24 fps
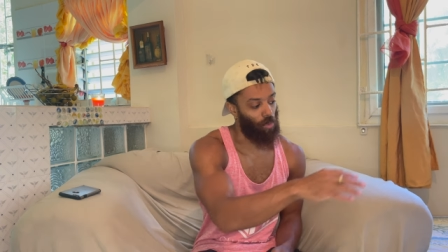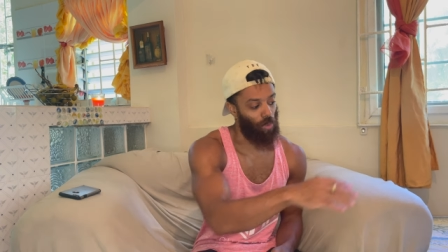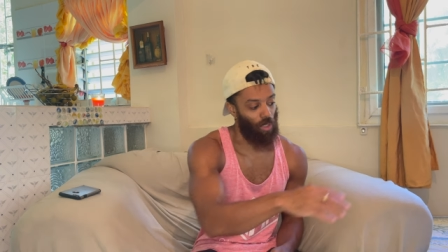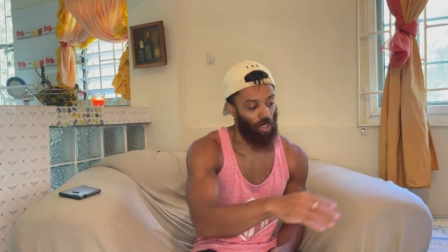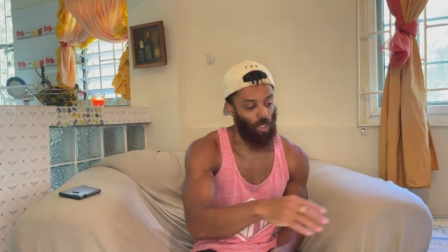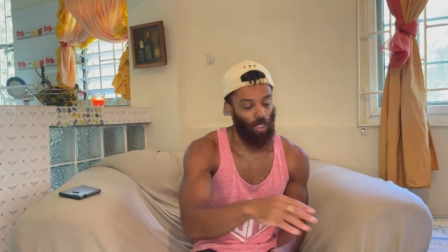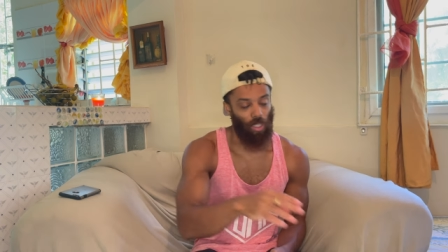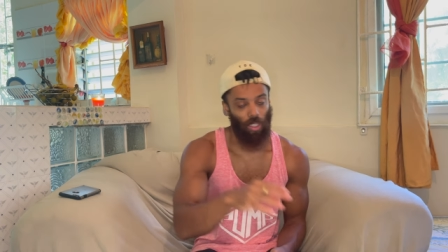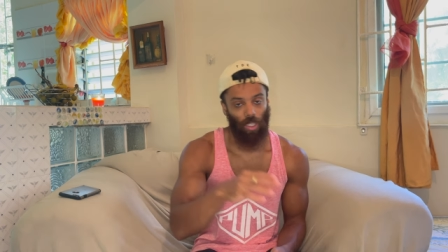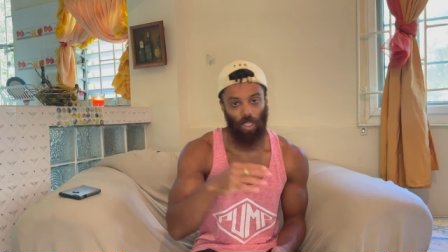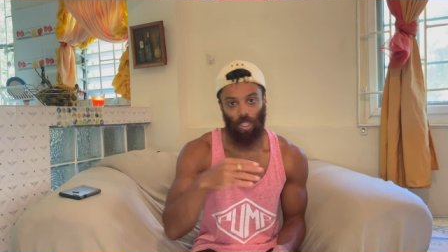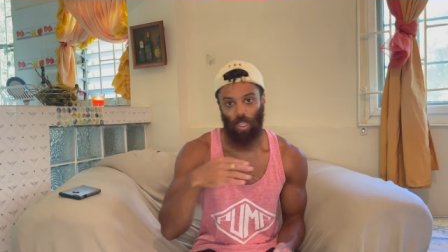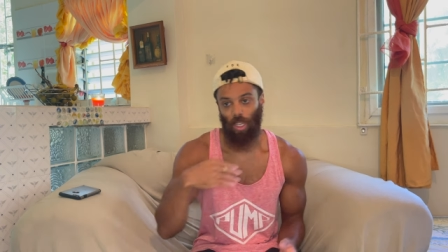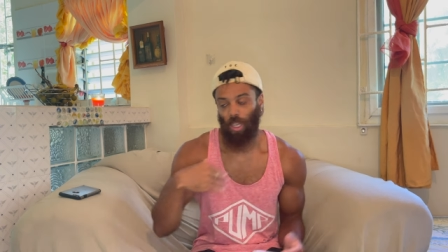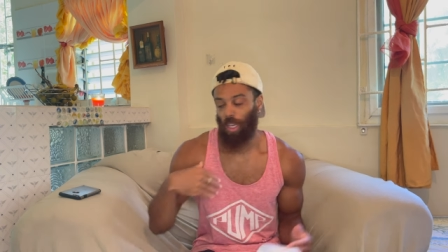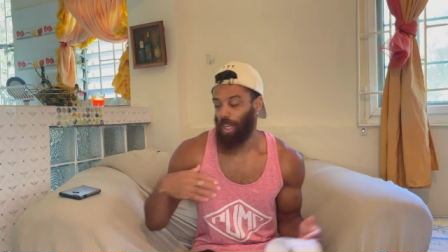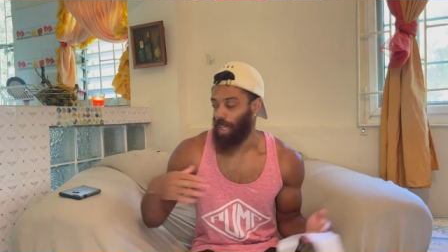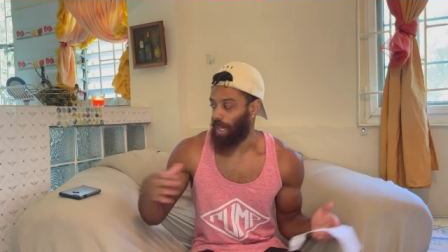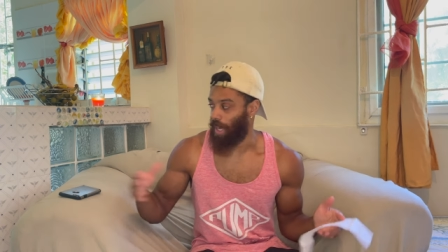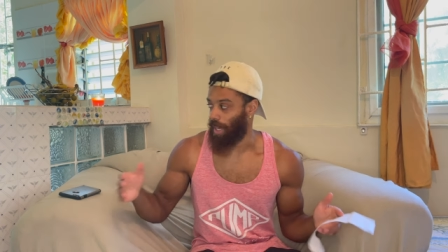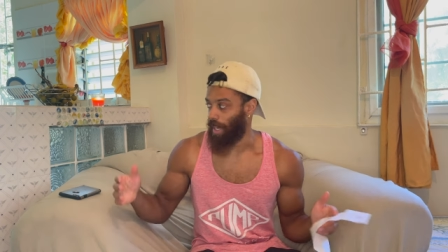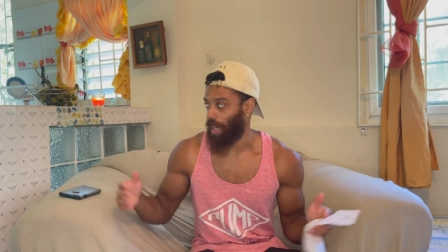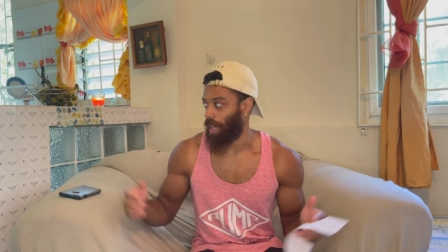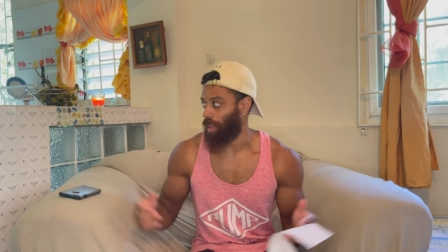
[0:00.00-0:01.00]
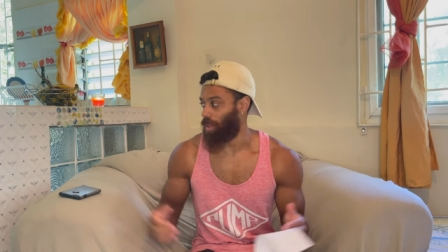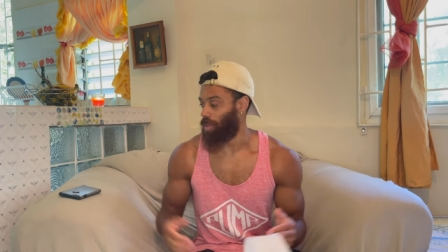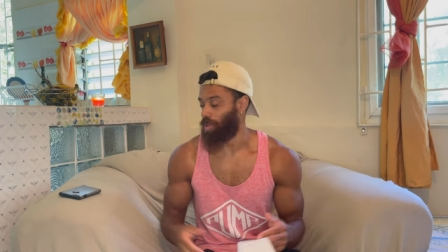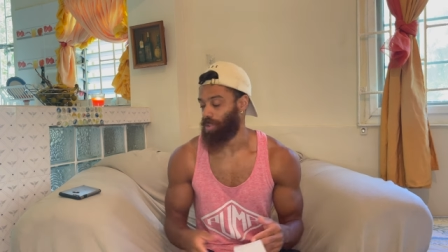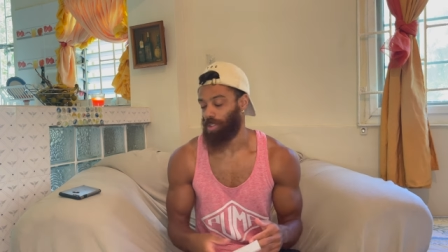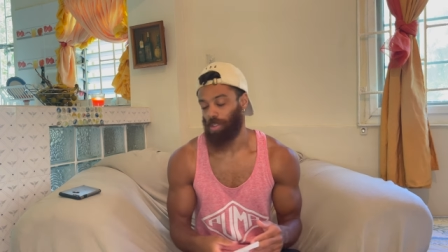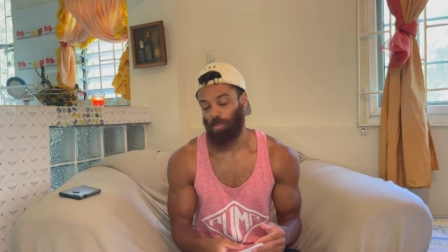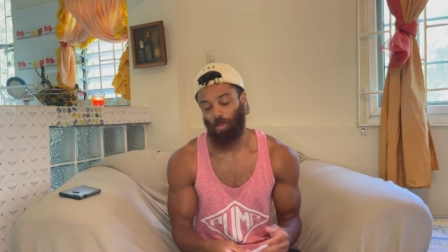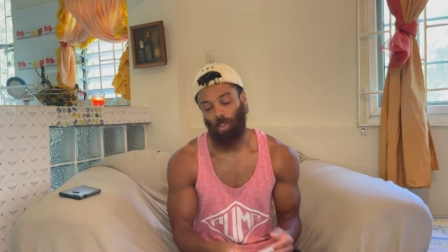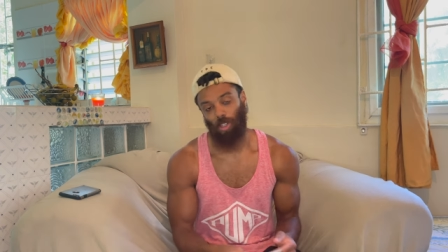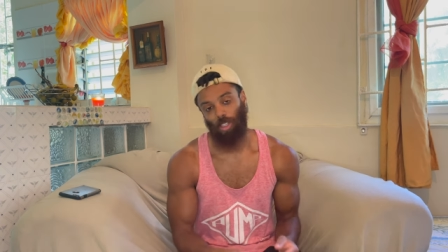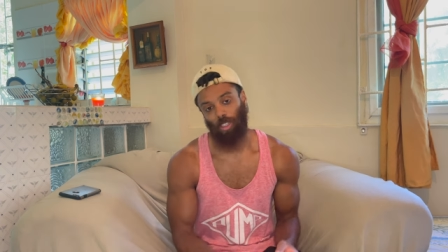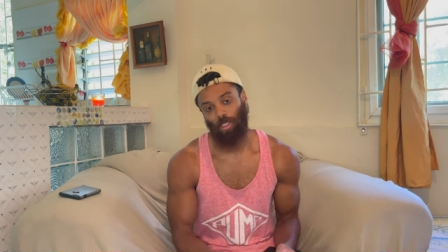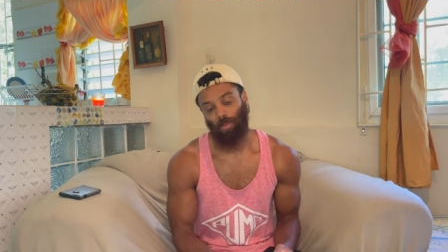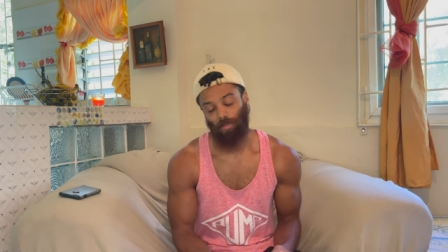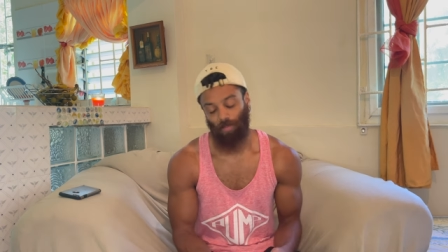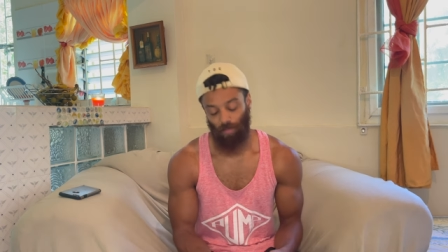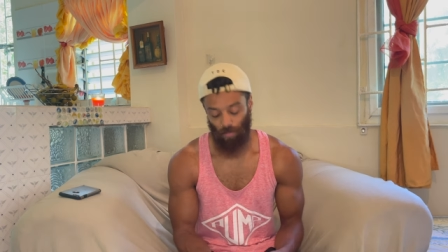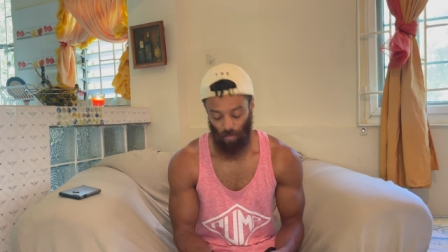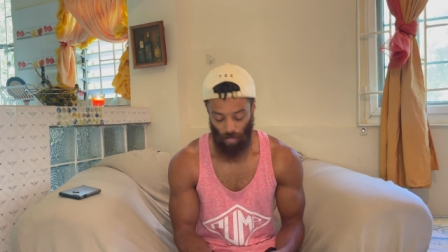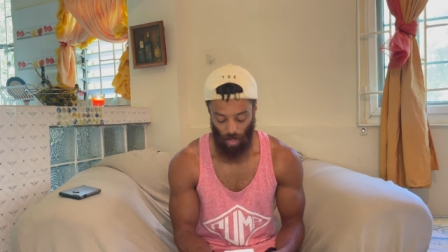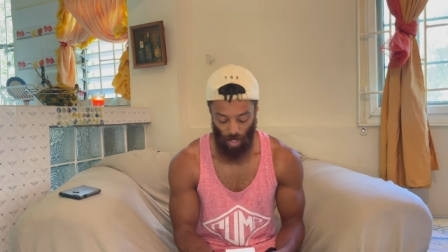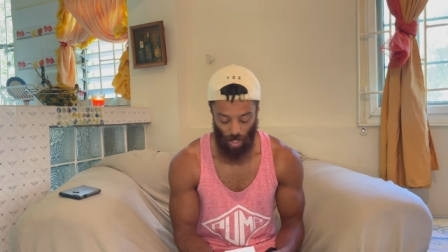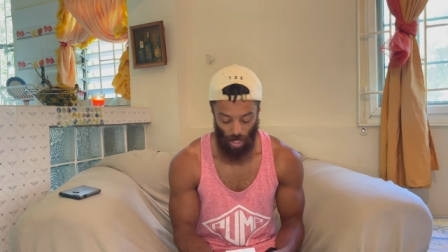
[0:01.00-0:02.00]
week I got a little
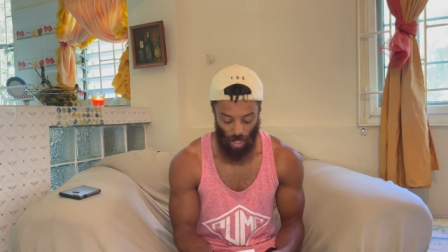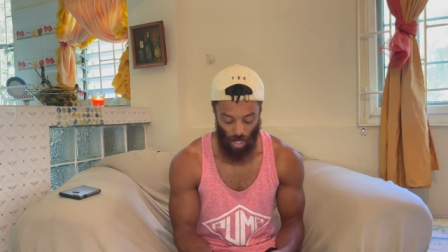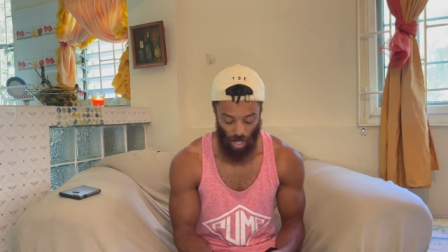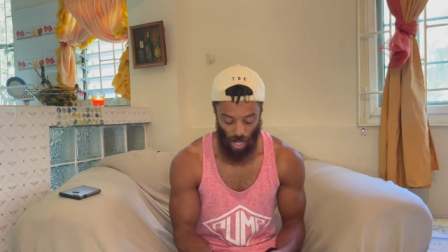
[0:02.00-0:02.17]
smarter.